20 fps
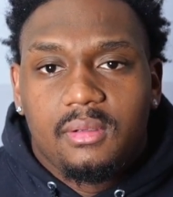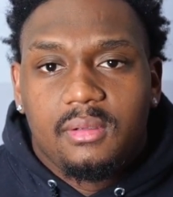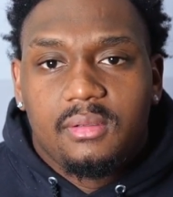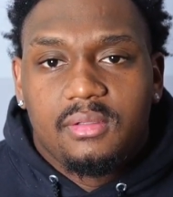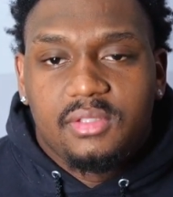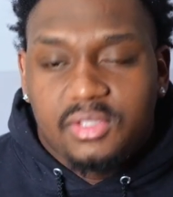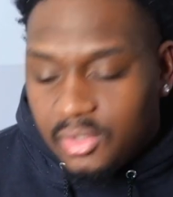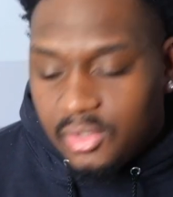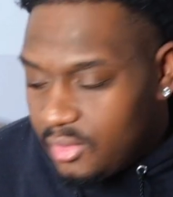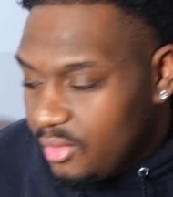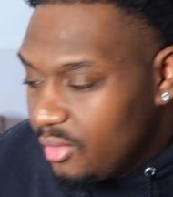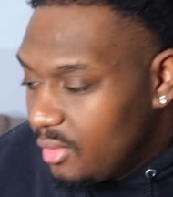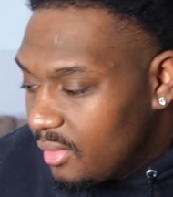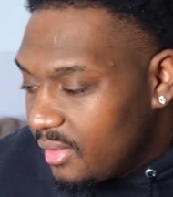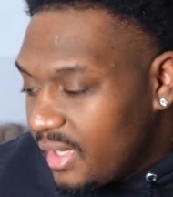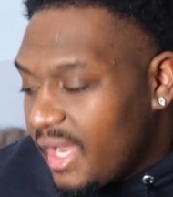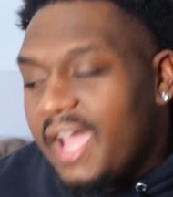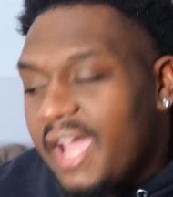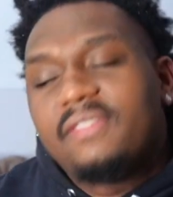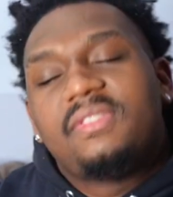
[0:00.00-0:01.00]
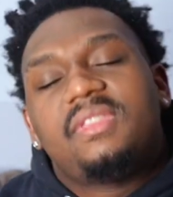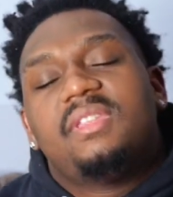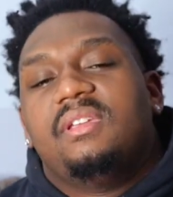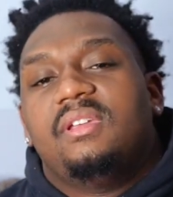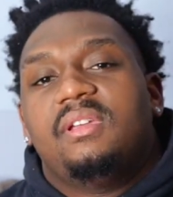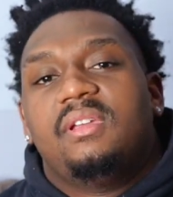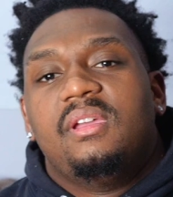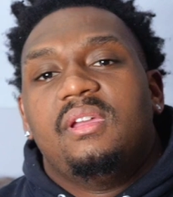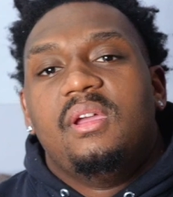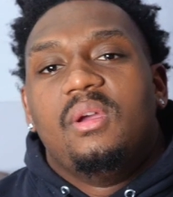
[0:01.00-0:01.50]
So you're going to have
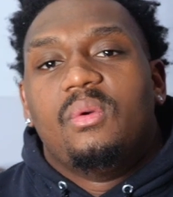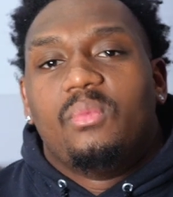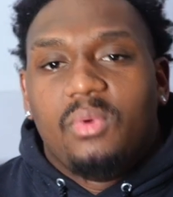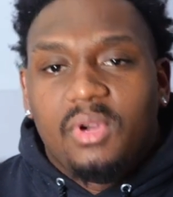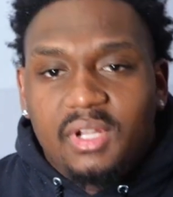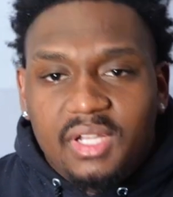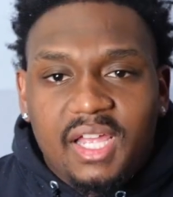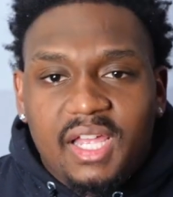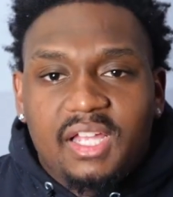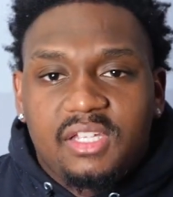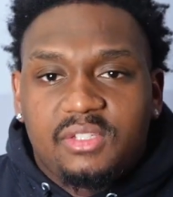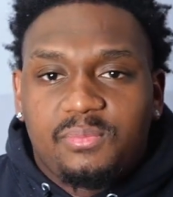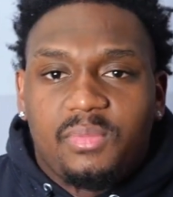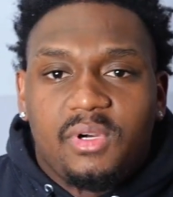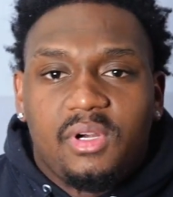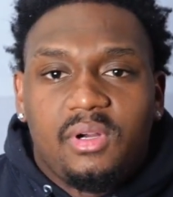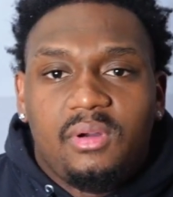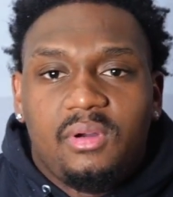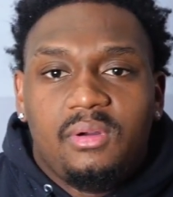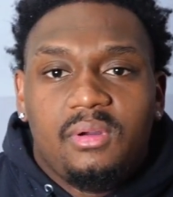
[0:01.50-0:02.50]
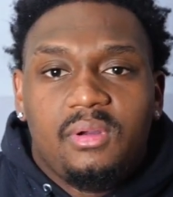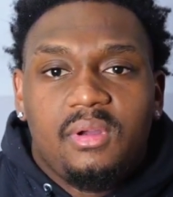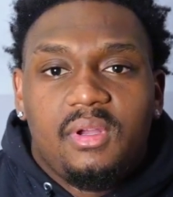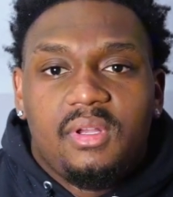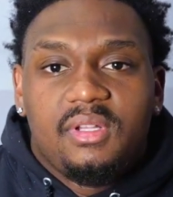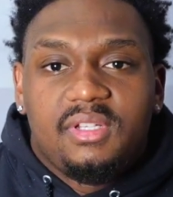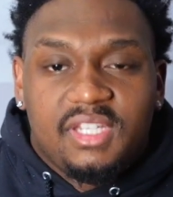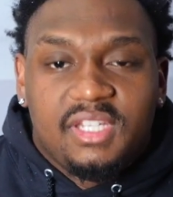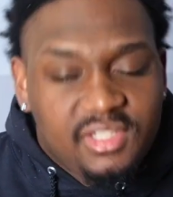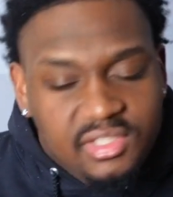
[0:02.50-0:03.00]
to realize, bro,
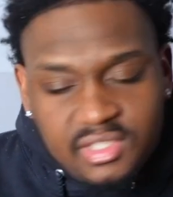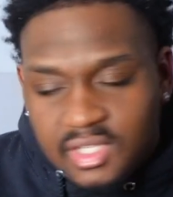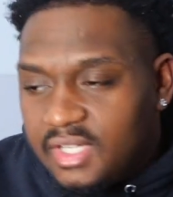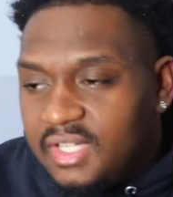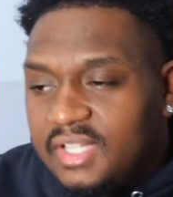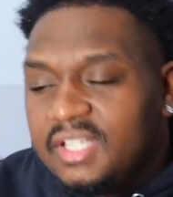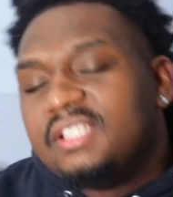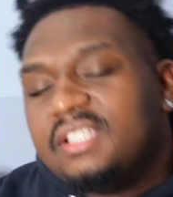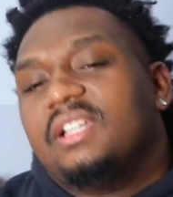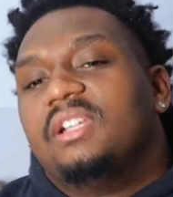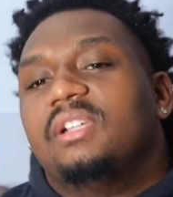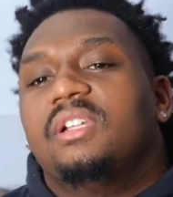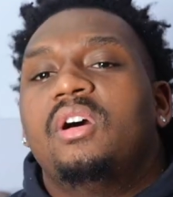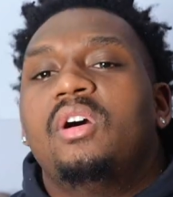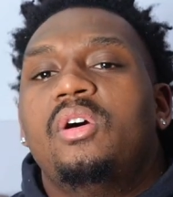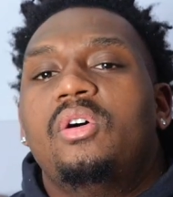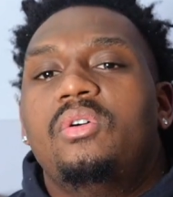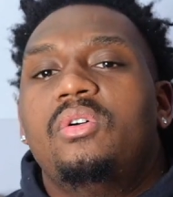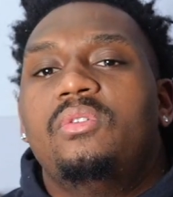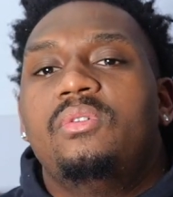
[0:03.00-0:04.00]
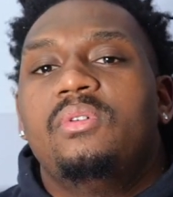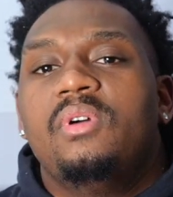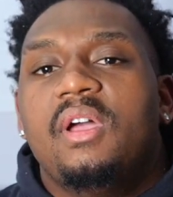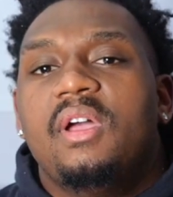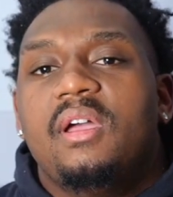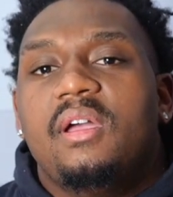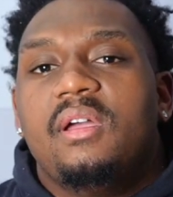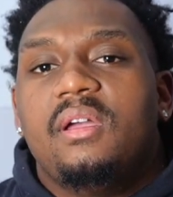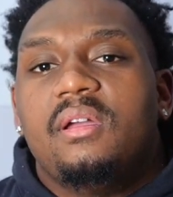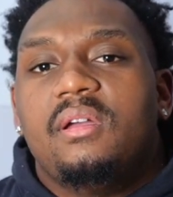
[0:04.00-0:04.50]
this journey is alone.
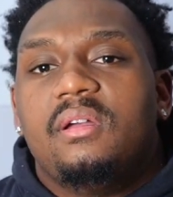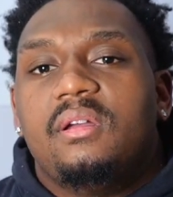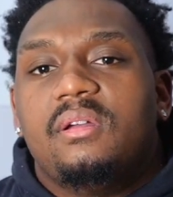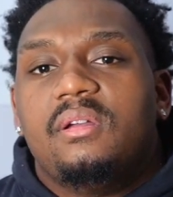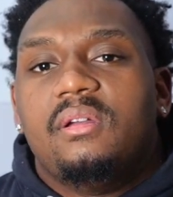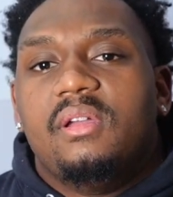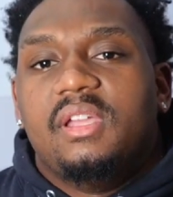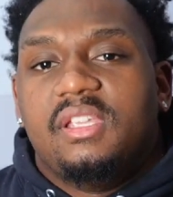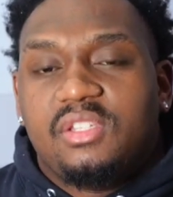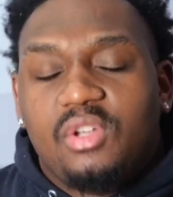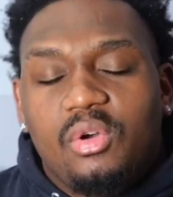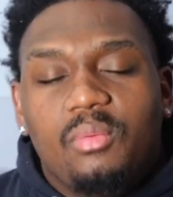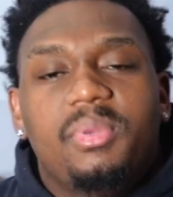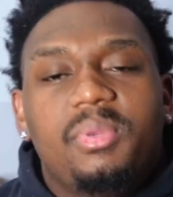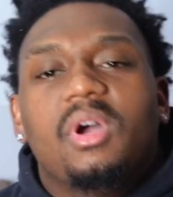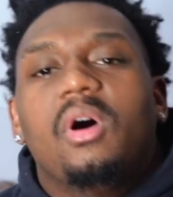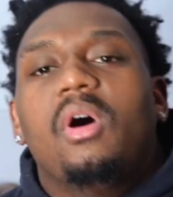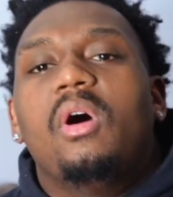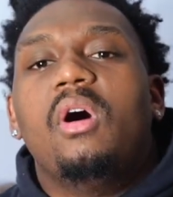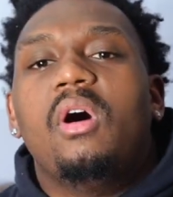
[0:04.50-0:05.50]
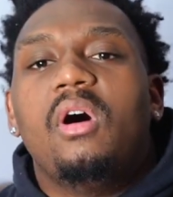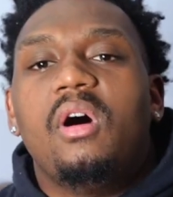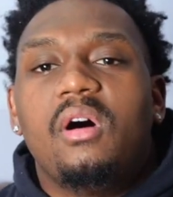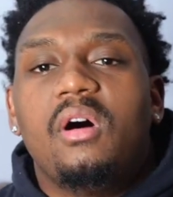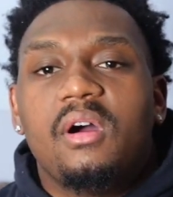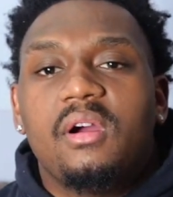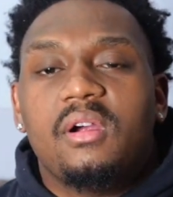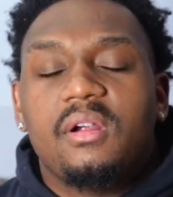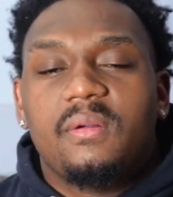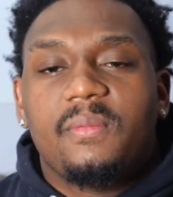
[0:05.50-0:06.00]
It's going to be
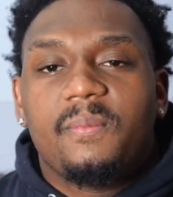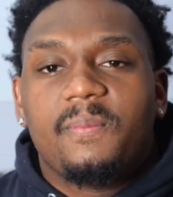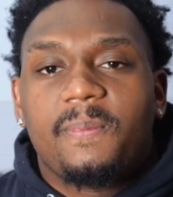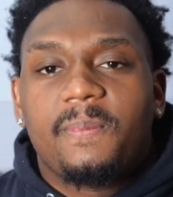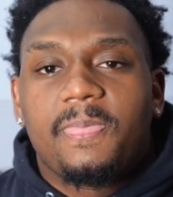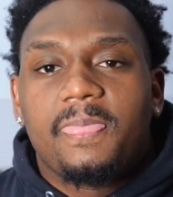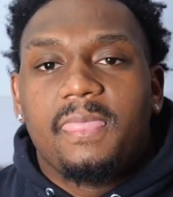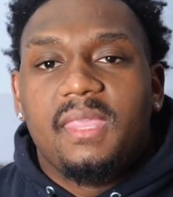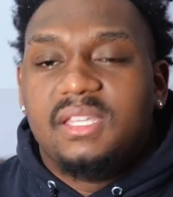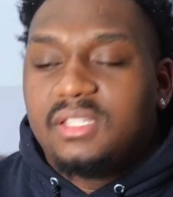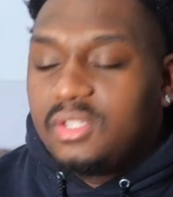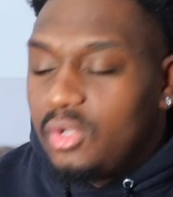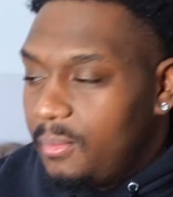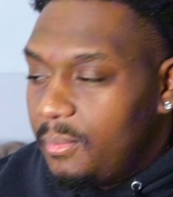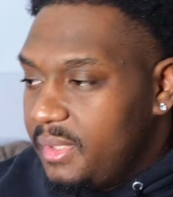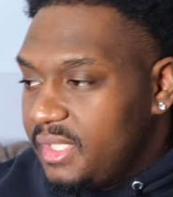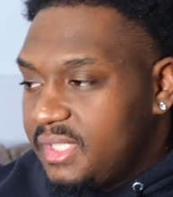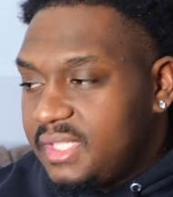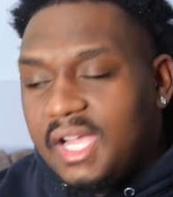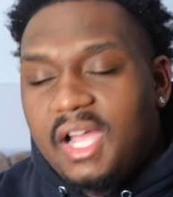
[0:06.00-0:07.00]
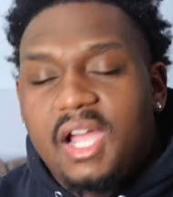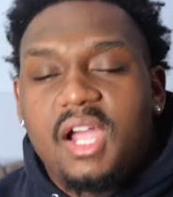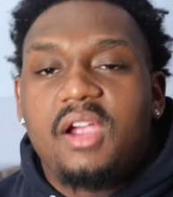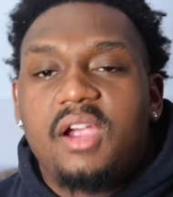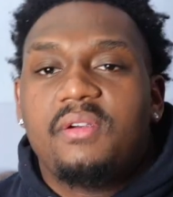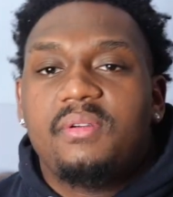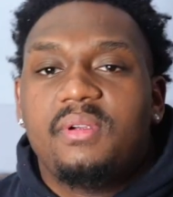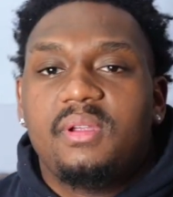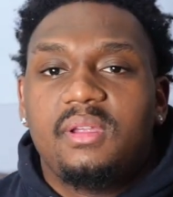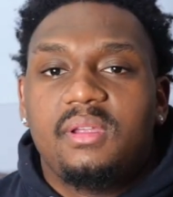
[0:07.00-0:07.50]
hard. It's going to be
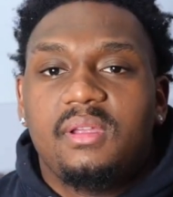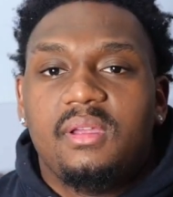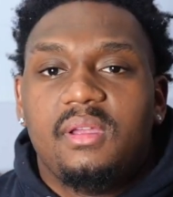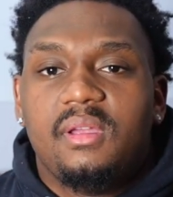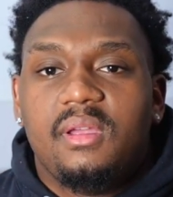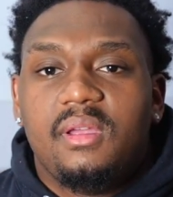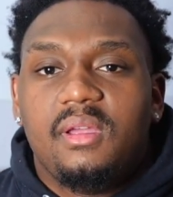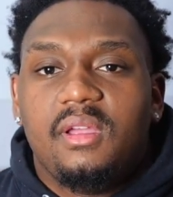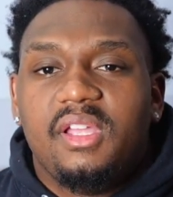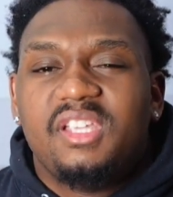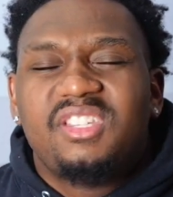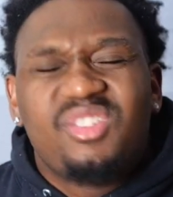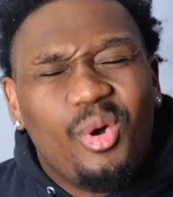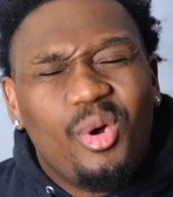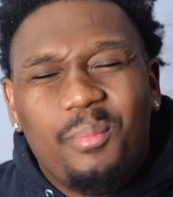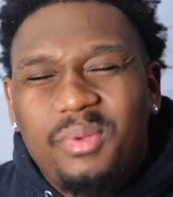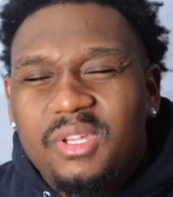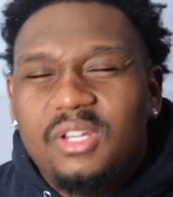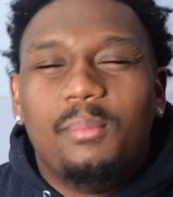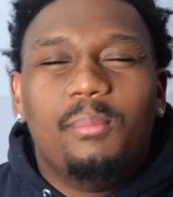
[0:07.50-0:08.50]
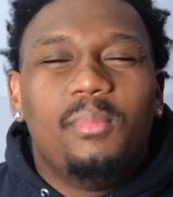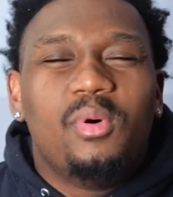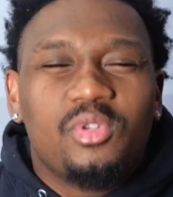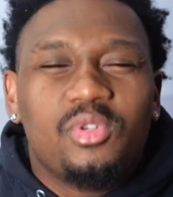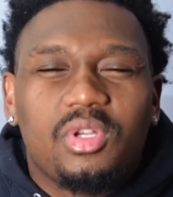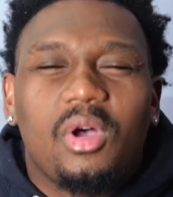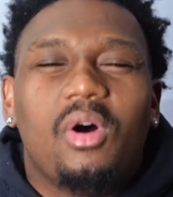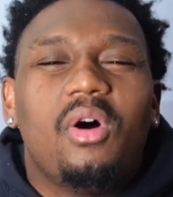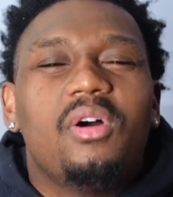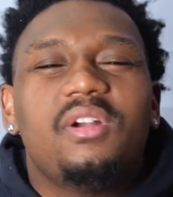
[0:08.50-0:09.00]
tiring. It's going to be the
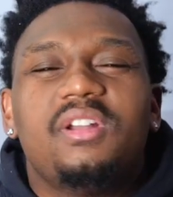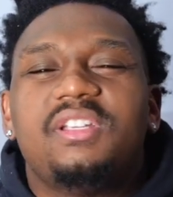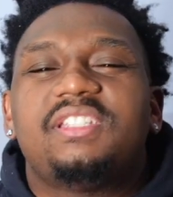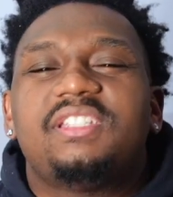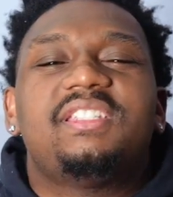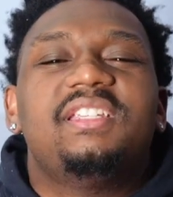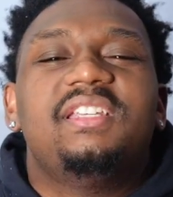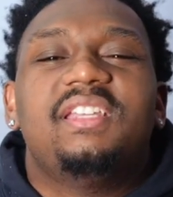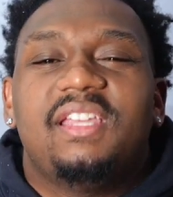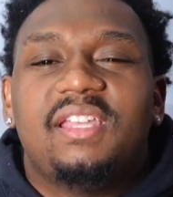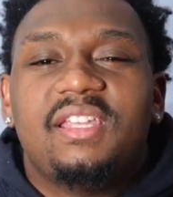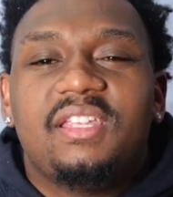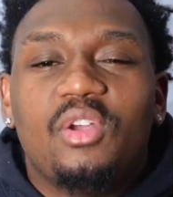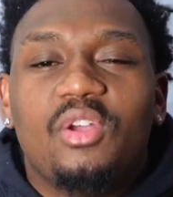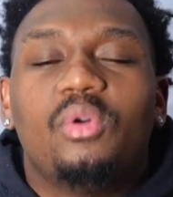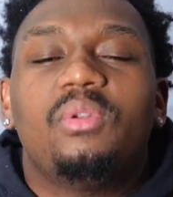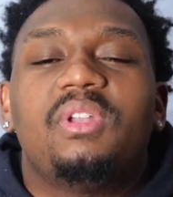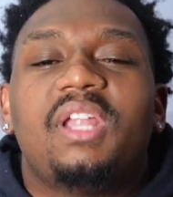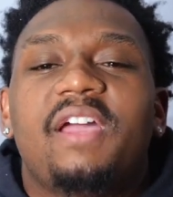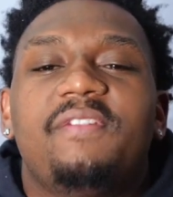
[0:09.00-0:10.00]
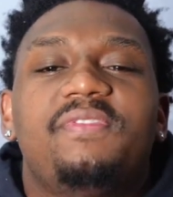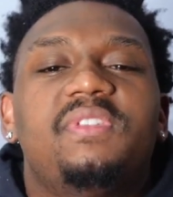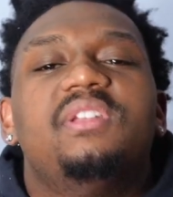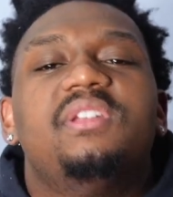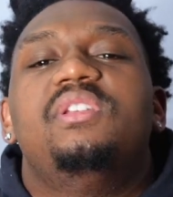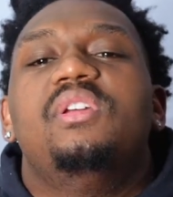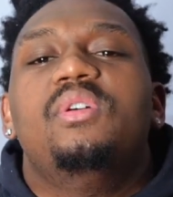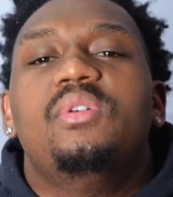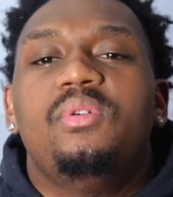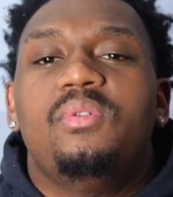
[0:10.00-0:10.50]
most hardest shit in your life to
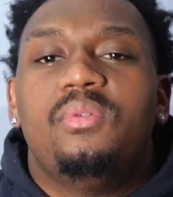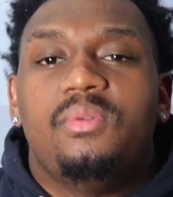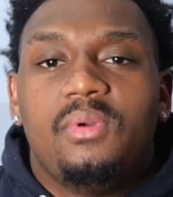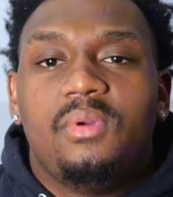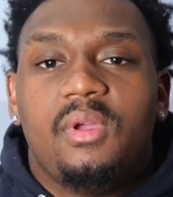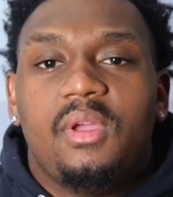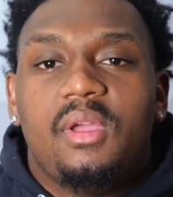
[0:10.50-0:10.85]
do